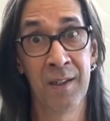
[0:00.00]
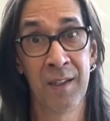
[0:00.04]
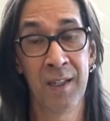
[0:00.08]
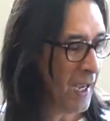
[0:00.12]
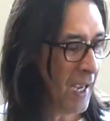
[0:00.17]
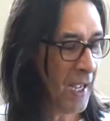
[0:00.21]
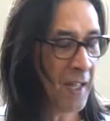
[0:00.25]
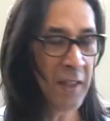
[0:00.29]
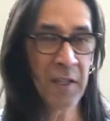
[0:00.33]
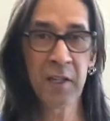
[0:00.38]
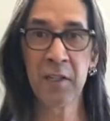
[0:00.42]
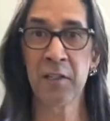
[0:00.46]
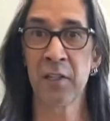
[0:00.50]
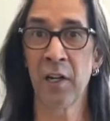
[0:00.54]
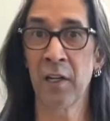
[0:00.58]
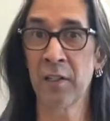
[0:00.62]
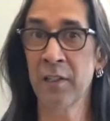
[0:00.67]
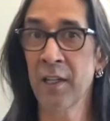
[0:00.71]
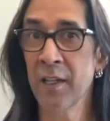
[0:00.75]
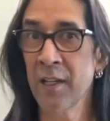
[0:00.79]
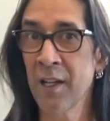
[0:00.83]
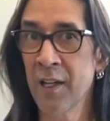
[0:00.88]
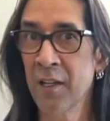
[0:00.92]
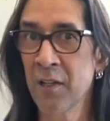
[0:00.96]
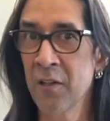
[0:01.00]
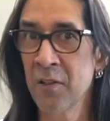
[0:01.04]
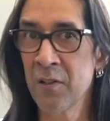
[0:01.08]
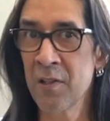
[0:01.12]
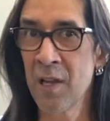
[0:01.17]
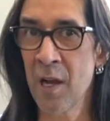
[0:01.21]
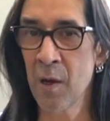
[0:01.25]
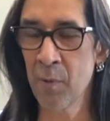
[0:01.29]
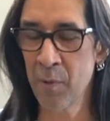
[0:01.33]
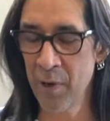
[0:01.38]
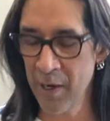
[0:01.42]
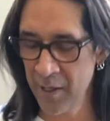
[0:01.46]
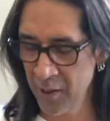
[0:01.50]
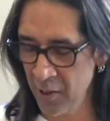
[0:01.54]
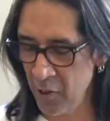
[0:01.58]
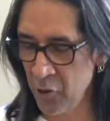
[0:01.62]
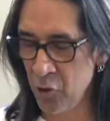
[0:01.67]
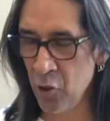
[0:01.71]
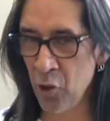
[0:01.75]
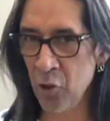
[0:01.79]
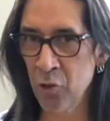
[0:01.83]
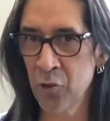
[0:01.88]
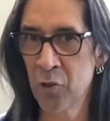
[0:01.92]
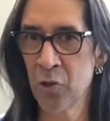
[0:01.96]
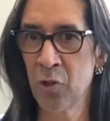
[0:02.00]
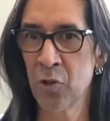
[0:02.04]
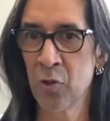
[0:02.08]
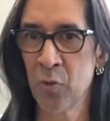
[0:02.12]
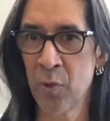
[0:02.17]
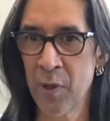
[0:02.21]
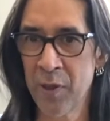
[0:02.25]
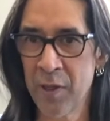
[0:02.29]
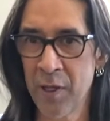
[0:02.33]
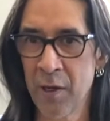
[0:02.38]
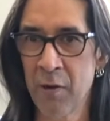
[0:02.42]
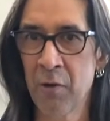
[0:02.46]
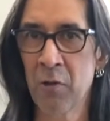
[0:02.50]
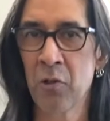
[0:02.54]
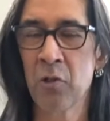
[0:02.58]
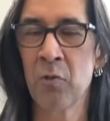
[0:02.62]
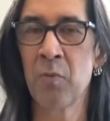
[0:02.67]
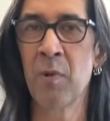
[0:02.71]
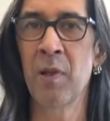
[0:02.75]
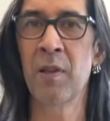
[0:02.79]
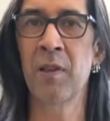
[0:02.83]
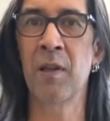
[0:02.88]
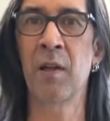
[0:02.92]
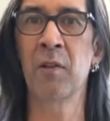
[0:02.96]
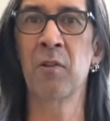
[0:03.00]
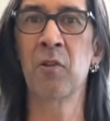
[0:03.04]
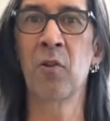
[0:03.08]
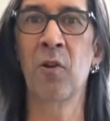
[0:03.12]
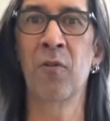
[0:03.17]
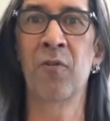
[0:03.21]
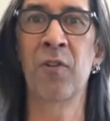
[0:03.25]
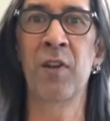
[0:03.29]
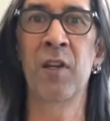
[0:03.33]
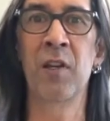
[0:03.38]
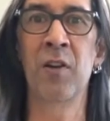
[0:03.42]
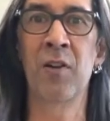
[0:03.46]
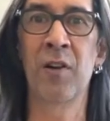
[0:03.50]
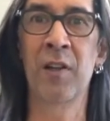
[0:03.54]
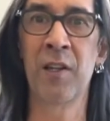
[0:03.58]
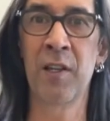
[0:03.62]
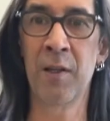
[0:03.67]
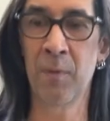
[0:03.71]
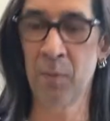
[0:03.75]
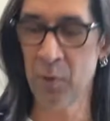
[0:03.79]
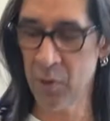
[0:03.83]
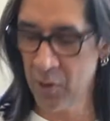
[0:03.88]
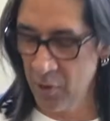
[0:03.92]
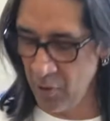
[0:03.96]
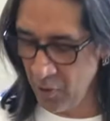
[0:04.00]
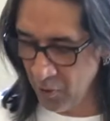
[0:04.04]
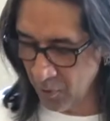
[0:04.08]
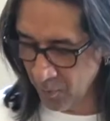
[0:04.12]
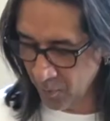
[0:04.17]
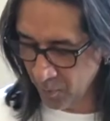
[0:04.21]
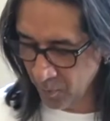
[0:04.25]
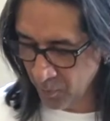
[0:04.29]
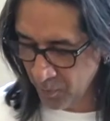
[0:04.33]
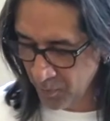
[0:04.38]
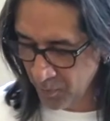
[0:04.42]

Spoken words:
And the guitar tech I use now, Brandon Jones, who's with Aerosmith, I'll do a video on him soon.